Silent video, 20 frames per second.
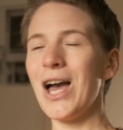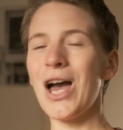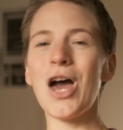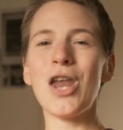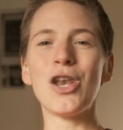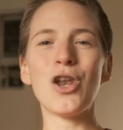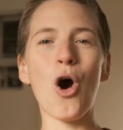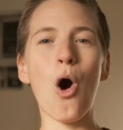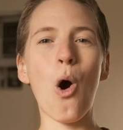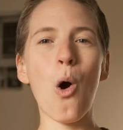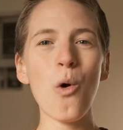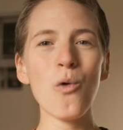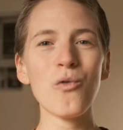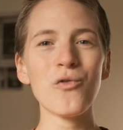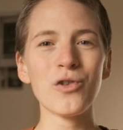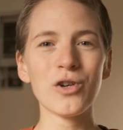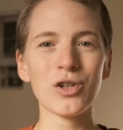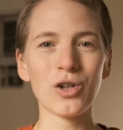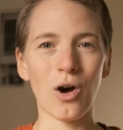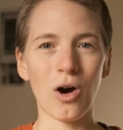an
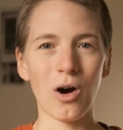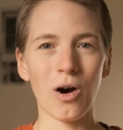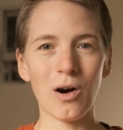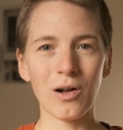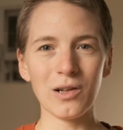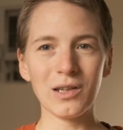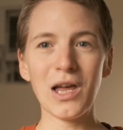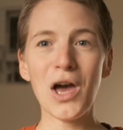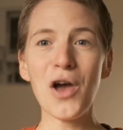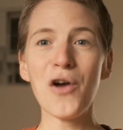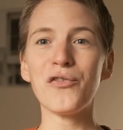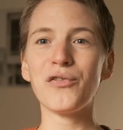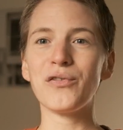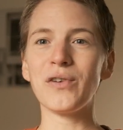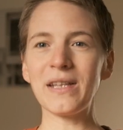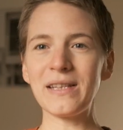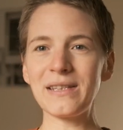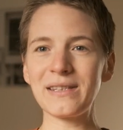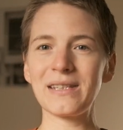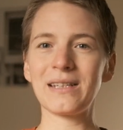overall
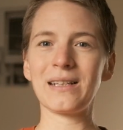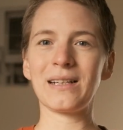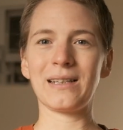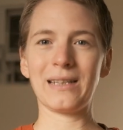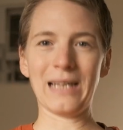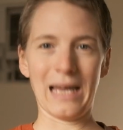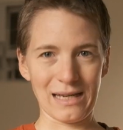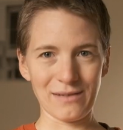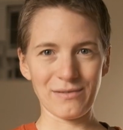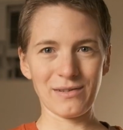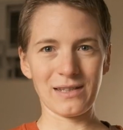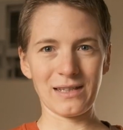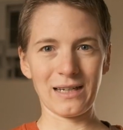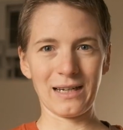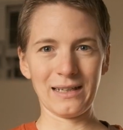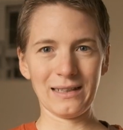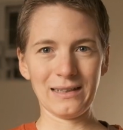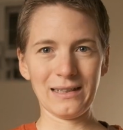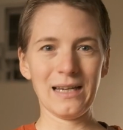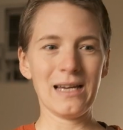fit
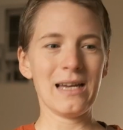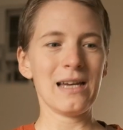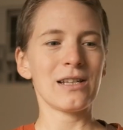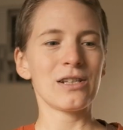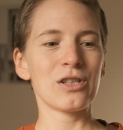lifestyle.